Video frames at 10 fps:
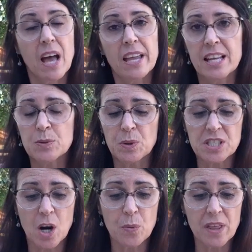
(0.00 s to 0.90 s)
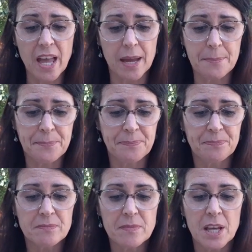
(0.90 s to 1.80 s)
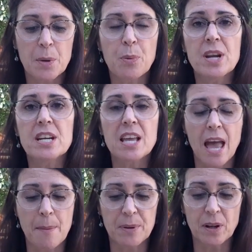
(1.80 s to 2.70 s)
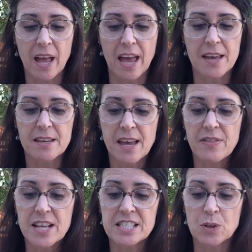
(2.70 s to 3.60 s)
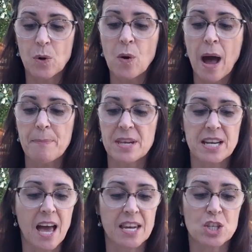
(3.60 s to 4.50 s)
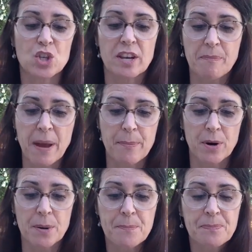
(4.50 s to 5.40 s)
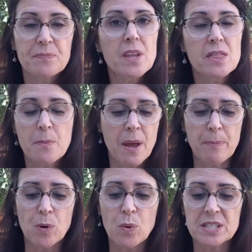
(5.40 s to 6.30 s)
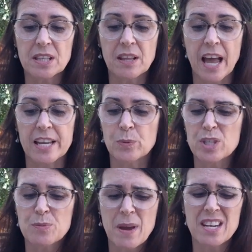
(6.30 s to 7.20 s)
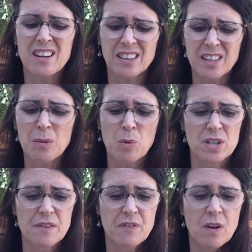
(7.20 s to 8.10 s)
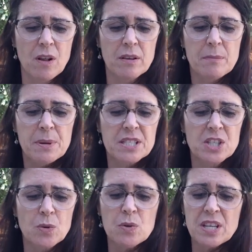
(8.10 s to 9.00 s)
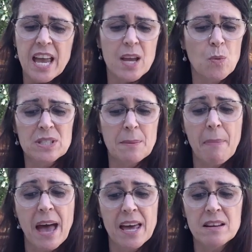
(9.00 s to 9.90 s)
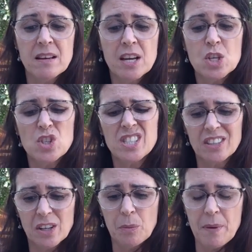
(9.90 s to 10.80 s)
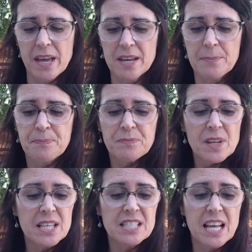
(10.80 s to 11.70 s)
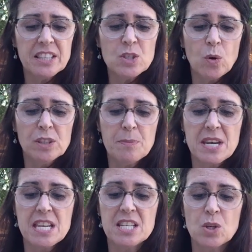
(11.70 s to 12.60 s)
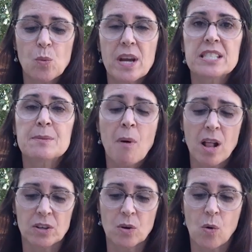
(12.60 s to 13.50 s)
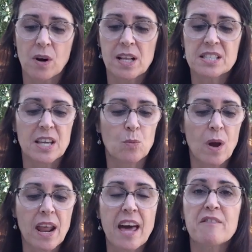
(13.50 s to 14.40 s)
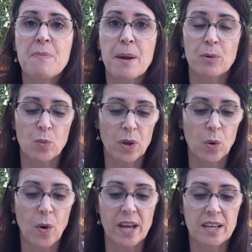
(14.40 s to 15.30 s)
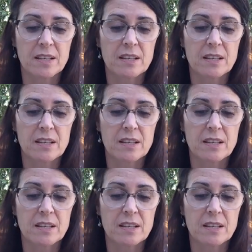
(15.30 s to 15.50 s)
I guess we'll start with A. He printed a capital A, and then Zero copied it on his sheet of paper. The paper wasn't lined, which made it a little more difficult, but Zero's A wasn't bad, just a little big. Stanley told him he needed to write smaller or else they'd run out of paper real quick.